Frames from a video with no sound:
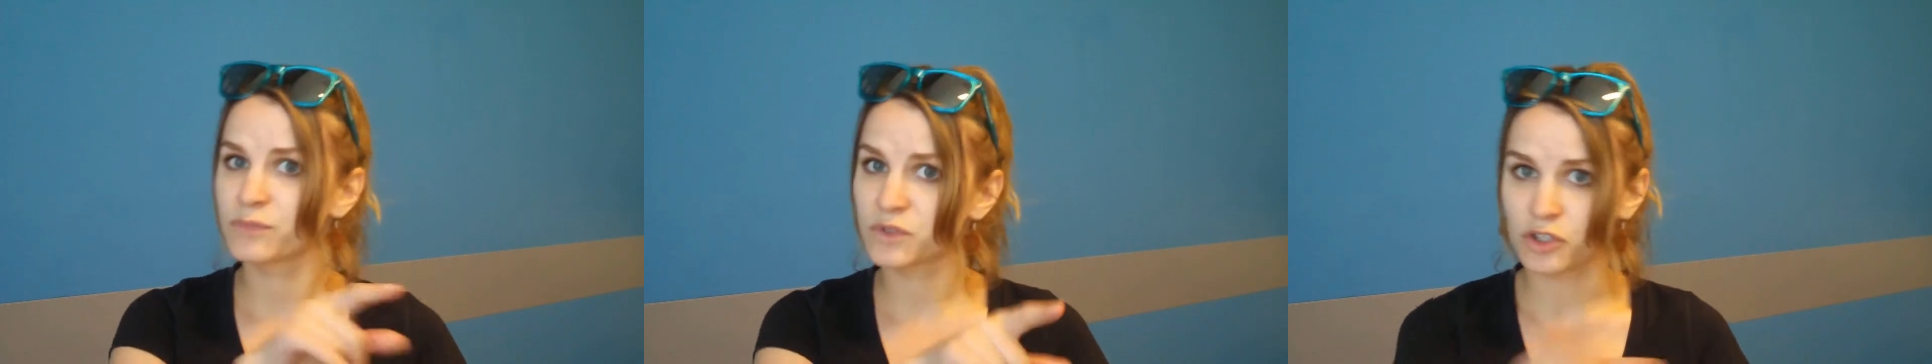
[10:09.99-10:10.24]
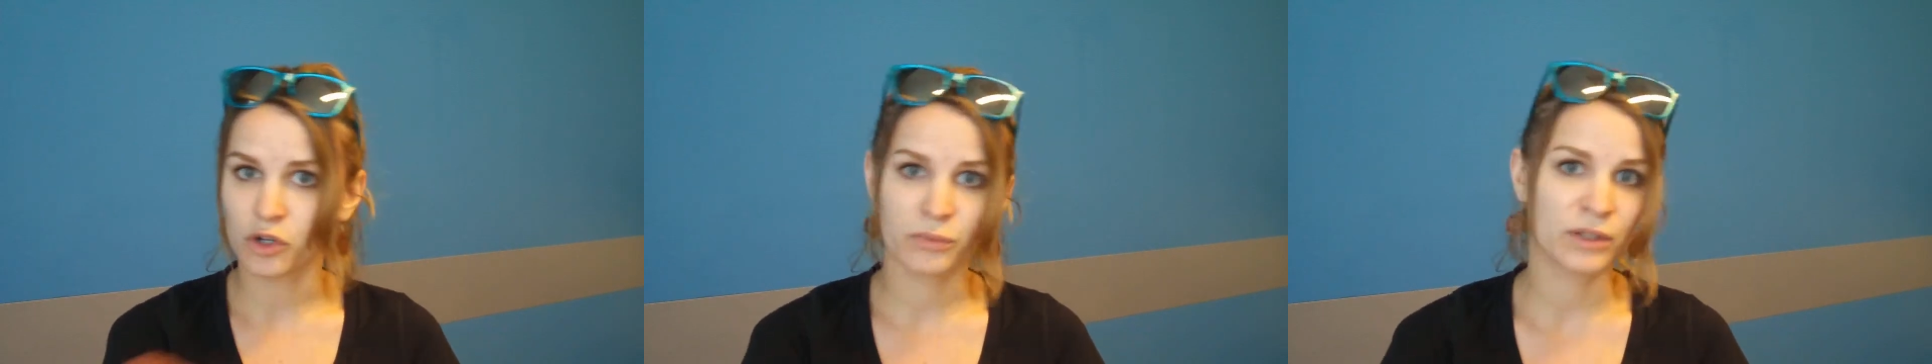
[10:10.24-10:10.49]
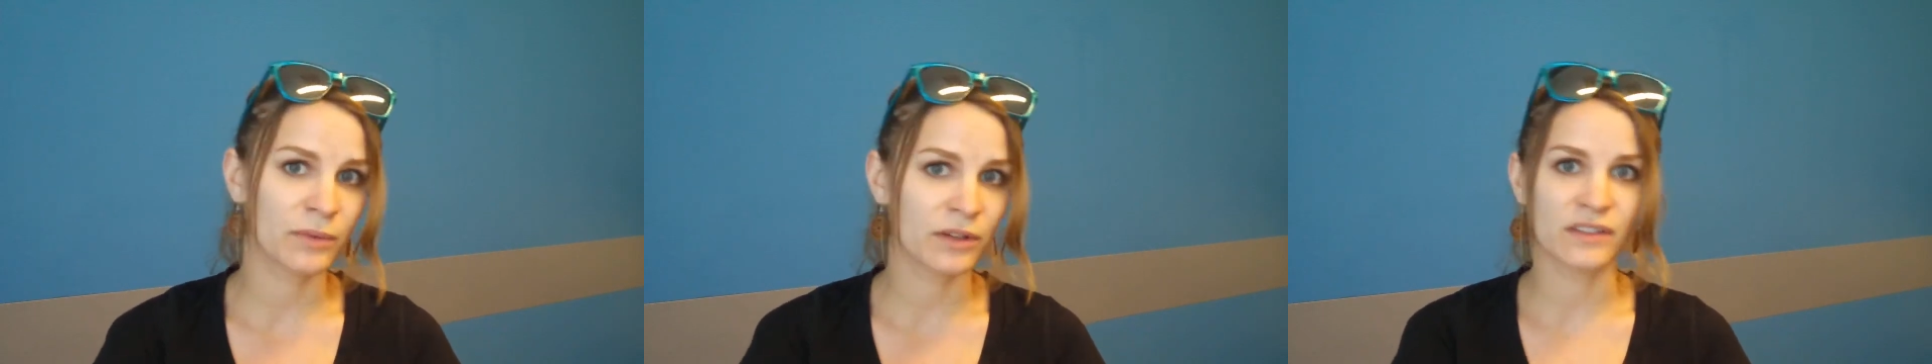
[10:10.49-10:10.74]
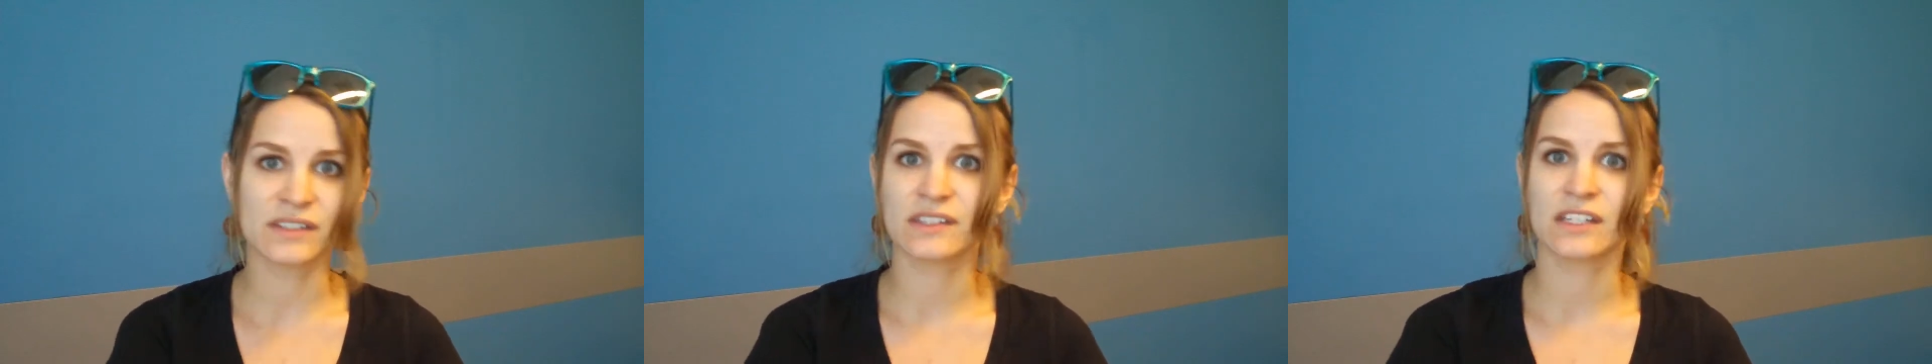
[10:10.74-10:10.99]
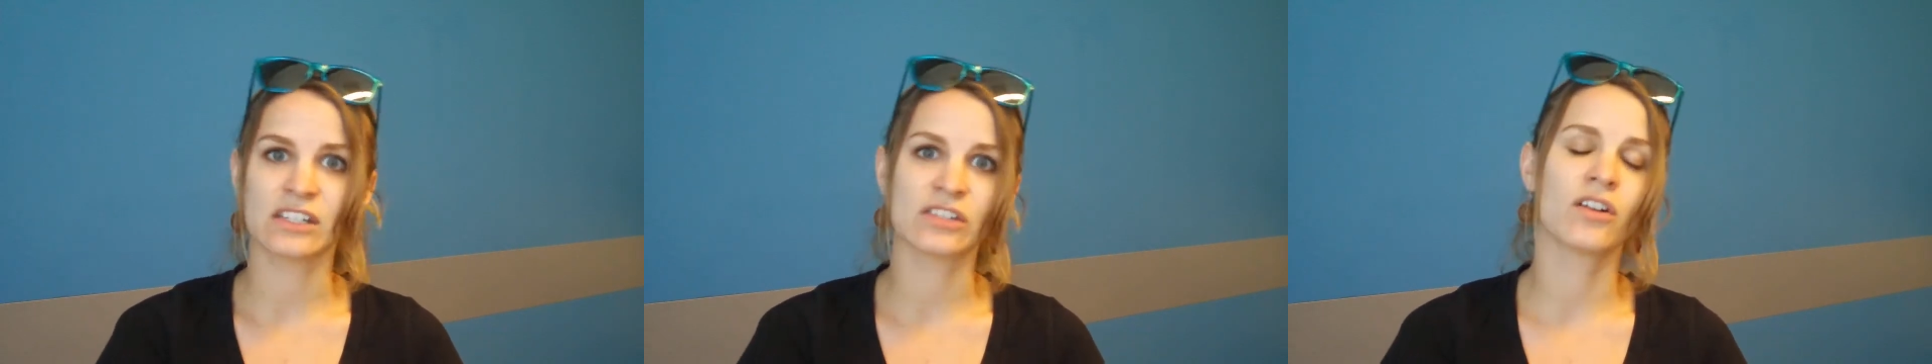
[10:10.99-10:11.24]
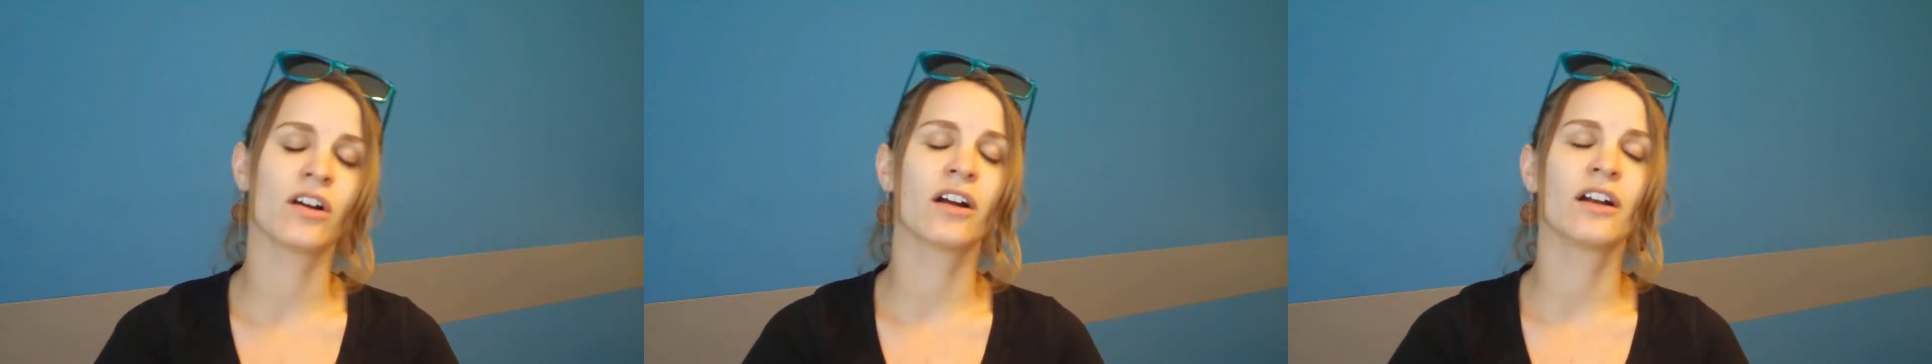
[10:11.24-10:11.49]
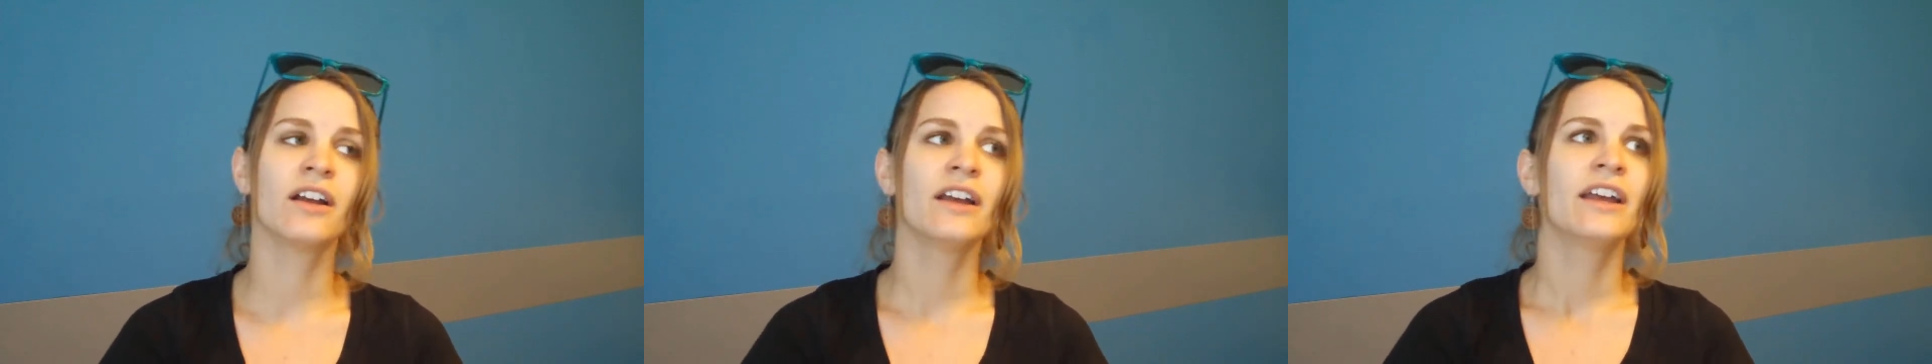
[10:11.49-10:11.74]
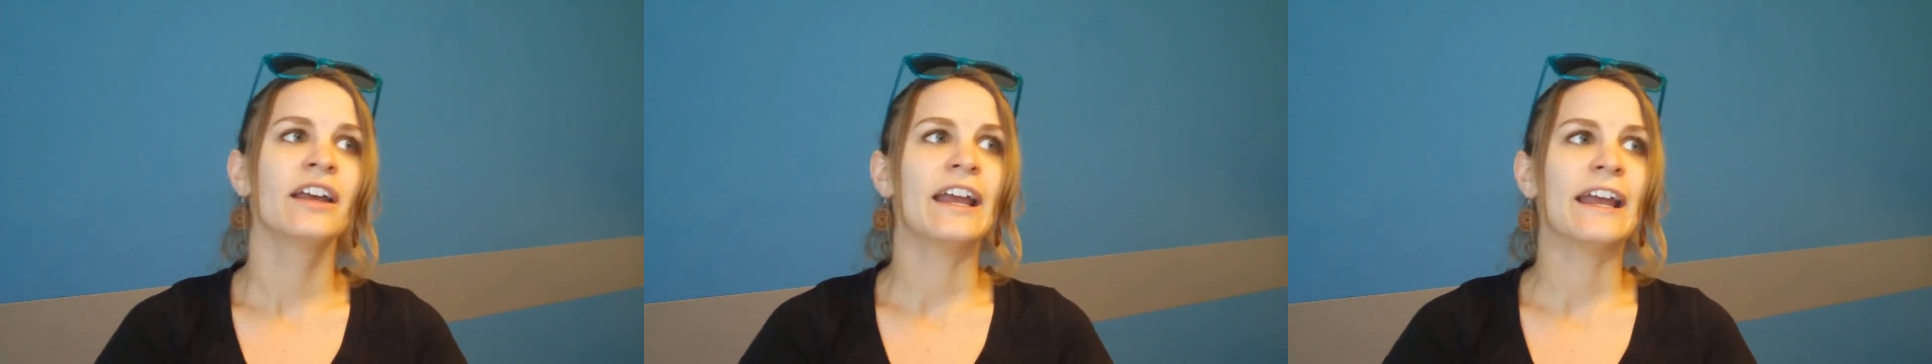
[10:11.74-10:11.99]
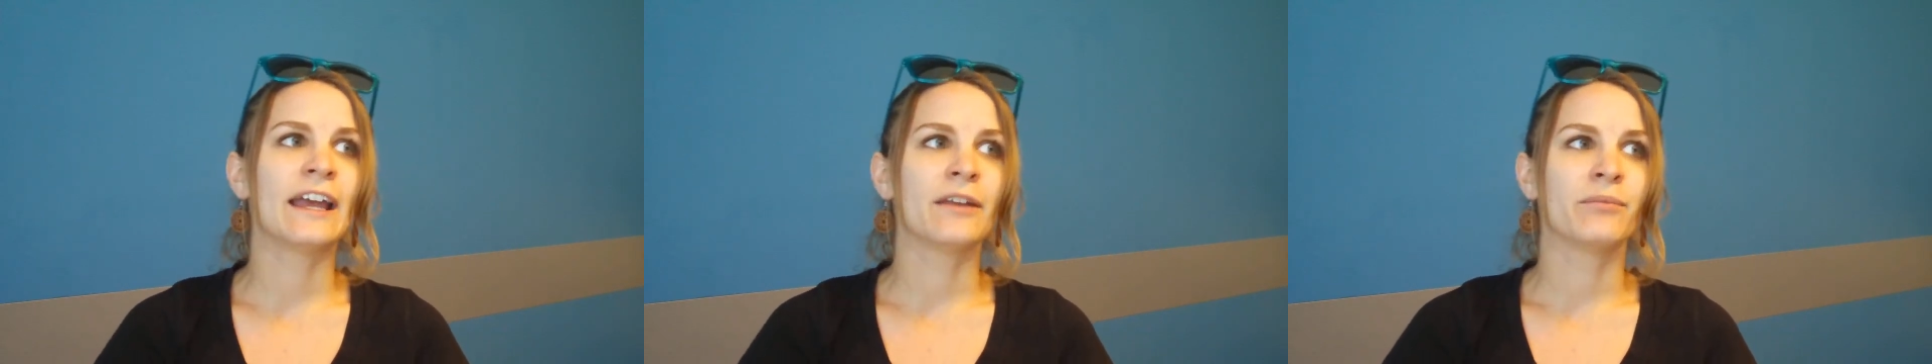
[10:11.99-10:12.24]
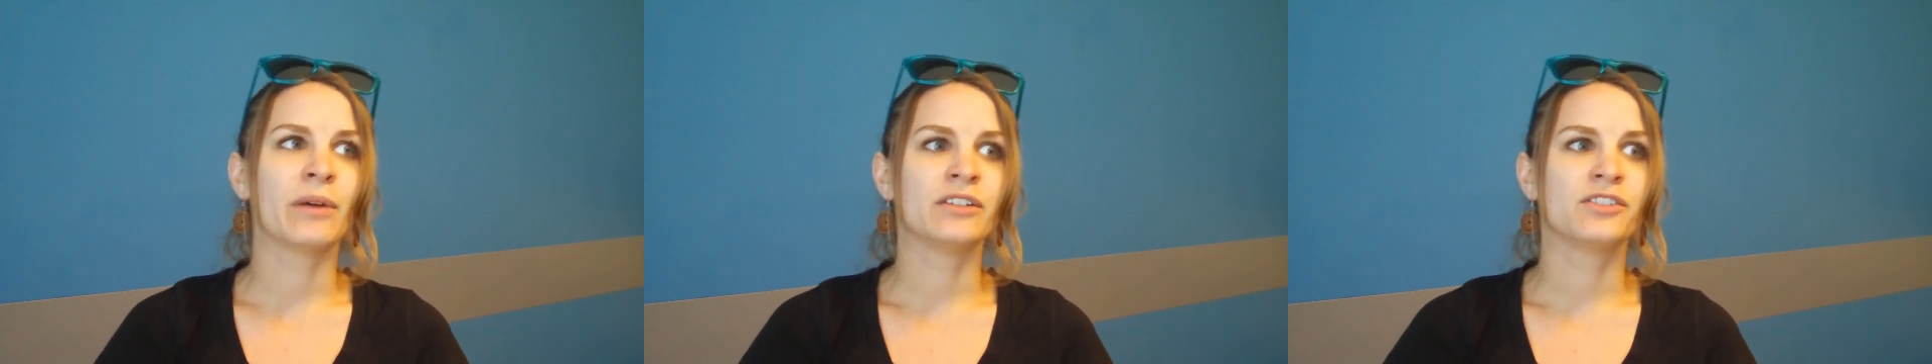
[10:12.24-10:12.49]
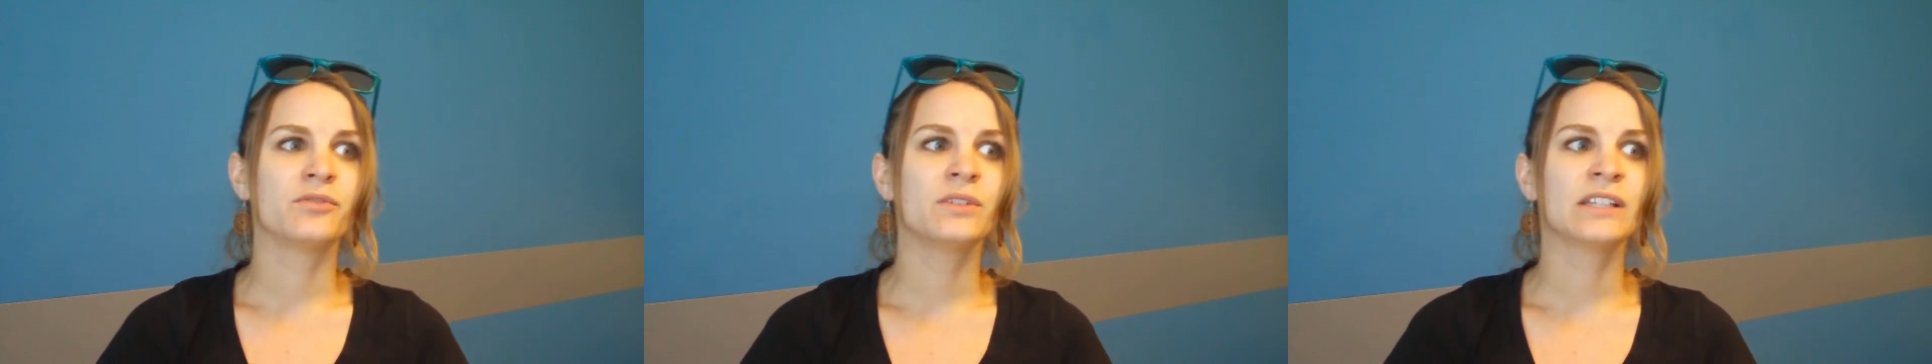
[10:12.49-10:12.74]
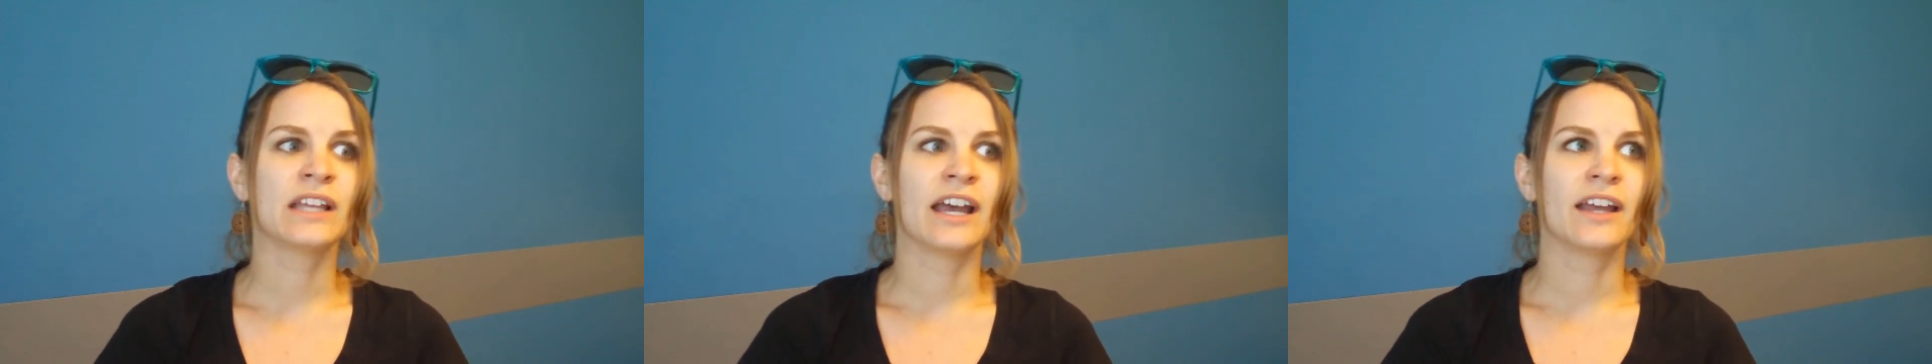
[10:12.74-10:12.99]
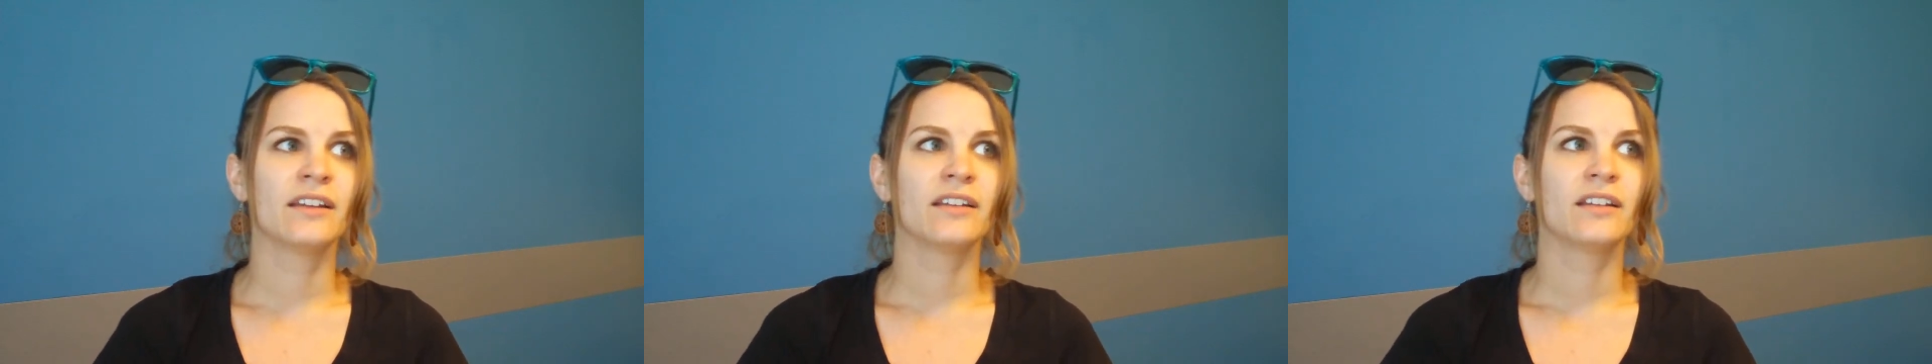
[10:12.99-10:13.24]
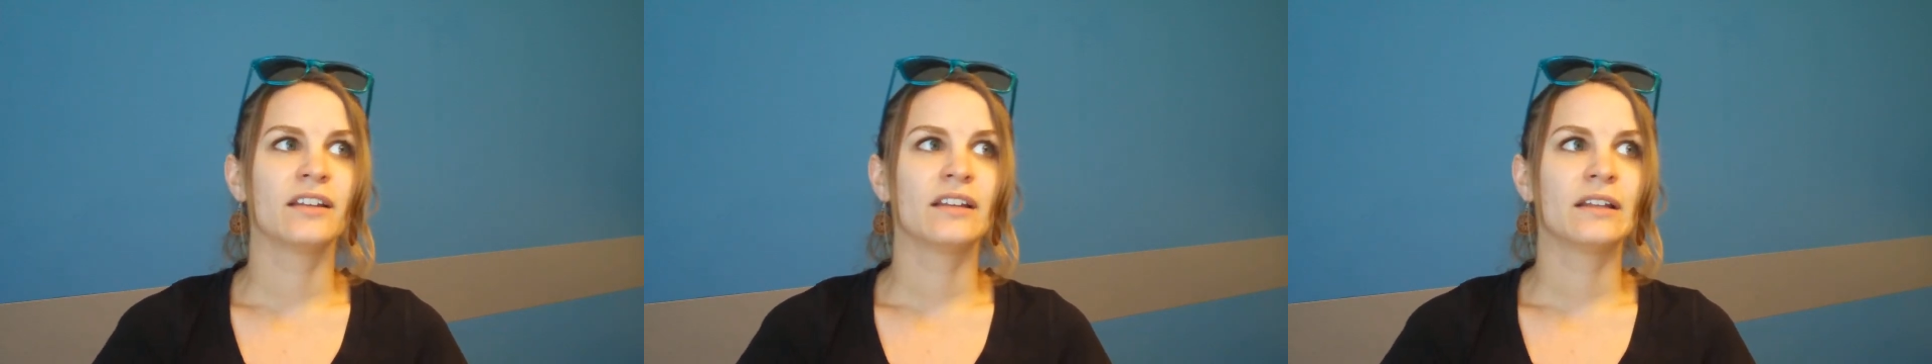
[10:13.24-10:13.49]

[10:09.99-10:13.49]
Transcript: show me where these things are? And by doing that,